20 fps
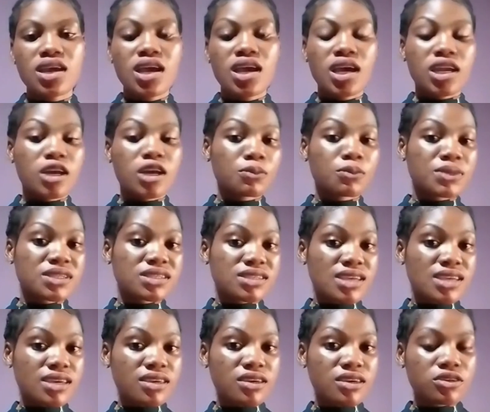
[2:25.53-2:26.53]
And I'll be
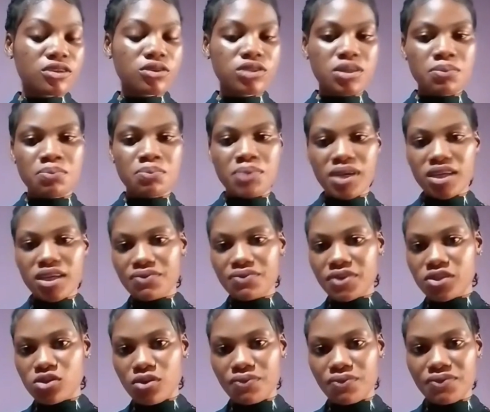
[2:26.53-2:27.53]
taking you the
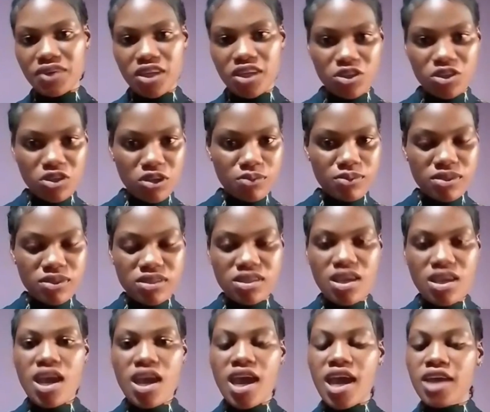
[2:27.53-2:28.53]
benefit of idioms
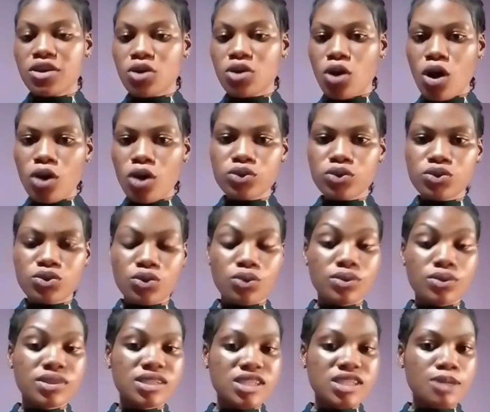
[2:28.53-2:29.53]
and also
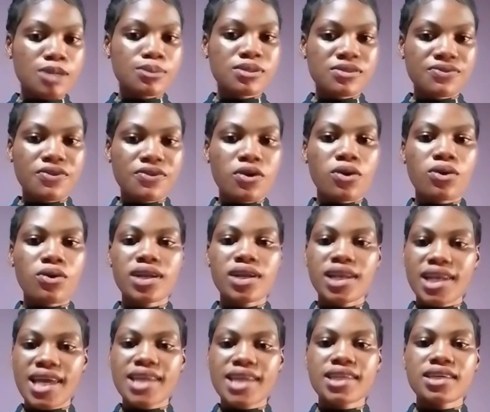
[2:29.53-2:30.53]
tips for
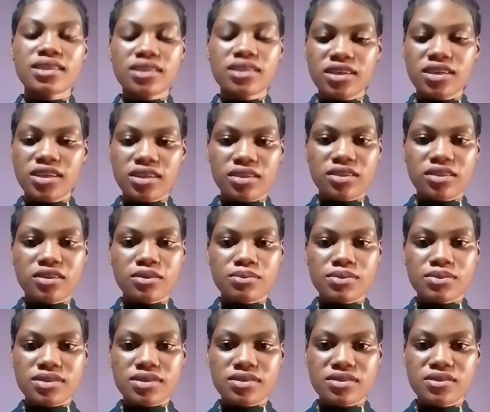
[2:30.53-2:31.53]
learning
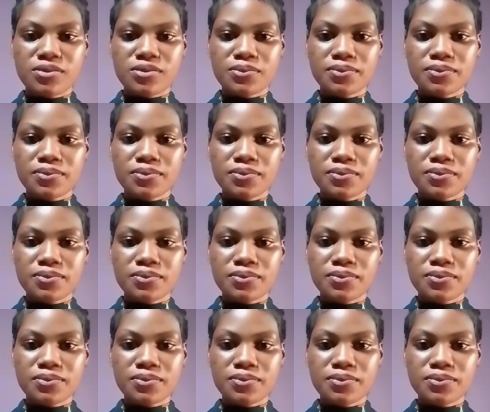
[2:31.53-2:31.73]
idioms.